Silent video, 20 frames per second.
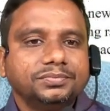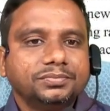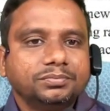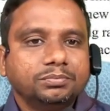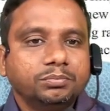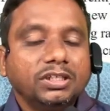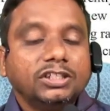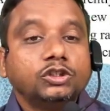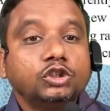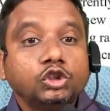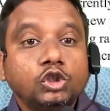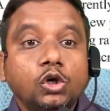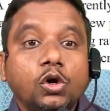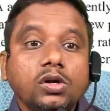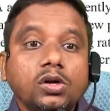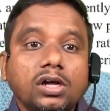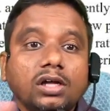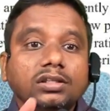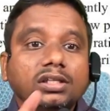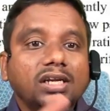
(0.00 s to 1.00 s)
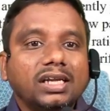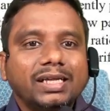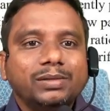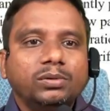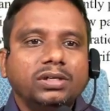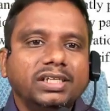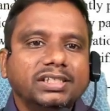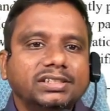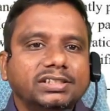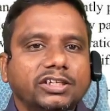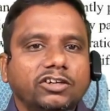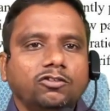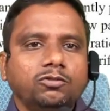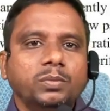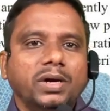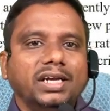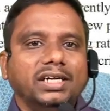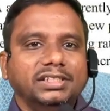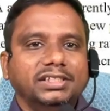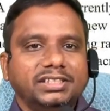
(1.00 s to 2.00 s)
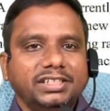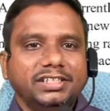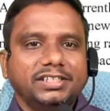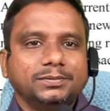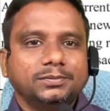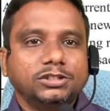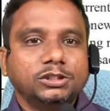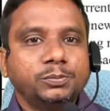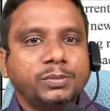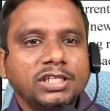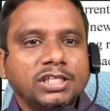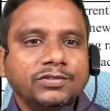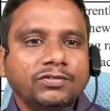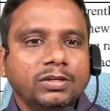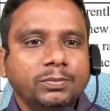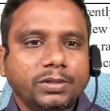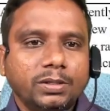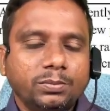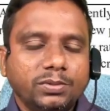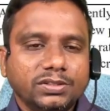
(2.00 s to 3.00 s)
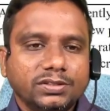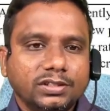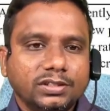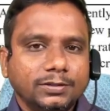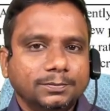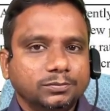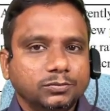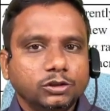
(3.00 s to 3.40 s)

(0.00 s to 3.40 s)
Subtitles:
But shown on the liability side of balance sheet. Specific purpose now.